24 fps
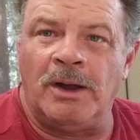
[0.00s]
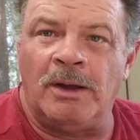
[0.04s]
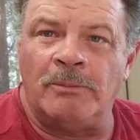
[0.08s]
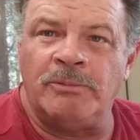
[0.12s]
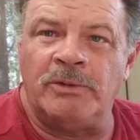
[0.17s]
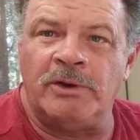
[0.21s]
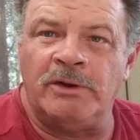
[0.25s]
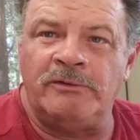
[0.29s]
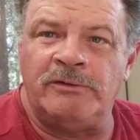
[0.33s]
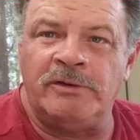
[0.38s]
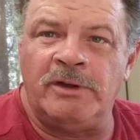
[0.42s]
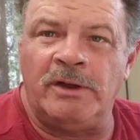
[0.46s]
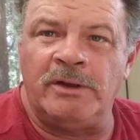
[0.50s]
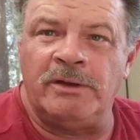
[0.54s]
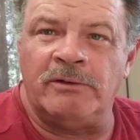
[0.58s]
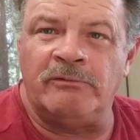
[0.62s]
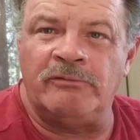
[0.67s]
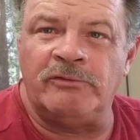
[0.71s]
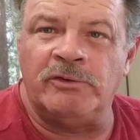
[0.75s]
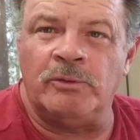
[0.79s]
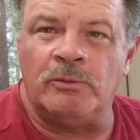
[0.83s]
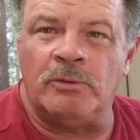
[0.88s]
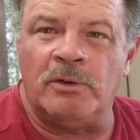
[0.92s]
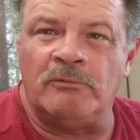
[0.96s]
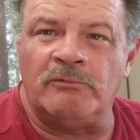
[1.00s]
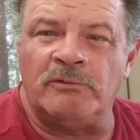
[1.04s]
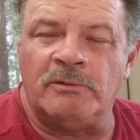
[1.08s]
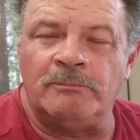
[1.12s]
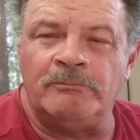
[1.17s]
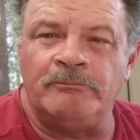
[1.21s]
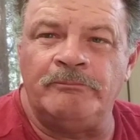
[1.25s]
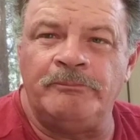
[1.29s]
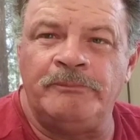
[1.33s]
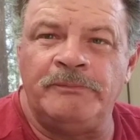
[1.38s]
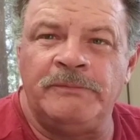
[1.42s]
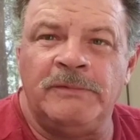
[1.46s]
I'm going to tell you a few of them.
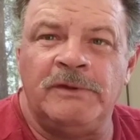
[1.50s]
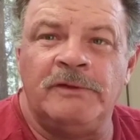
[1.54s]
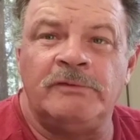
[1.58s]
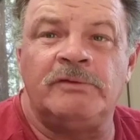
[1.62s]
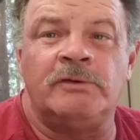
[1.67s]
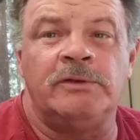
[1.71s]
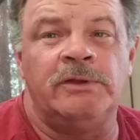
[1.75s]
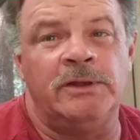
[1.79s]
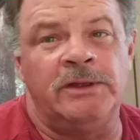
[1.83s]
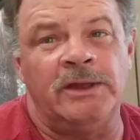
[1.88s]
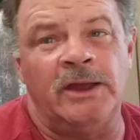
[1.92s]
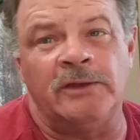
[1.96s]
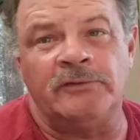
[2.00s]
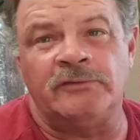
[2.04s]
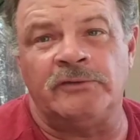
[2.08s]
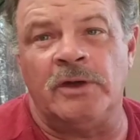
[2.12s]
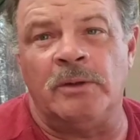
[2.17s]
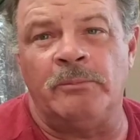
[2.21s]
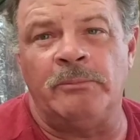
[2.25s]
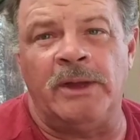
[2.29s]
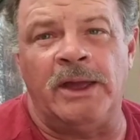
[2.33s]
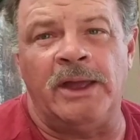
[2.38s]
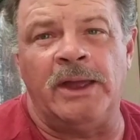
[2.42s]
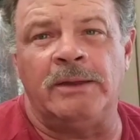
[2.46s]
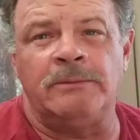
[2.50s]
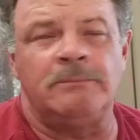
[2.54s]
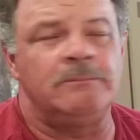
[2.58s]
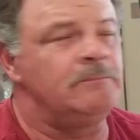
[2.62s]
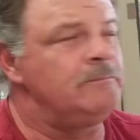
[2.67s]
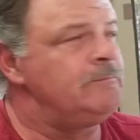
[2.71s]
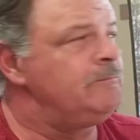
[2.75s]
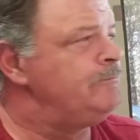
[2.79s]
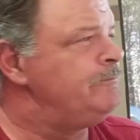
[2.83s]
So you guys come back.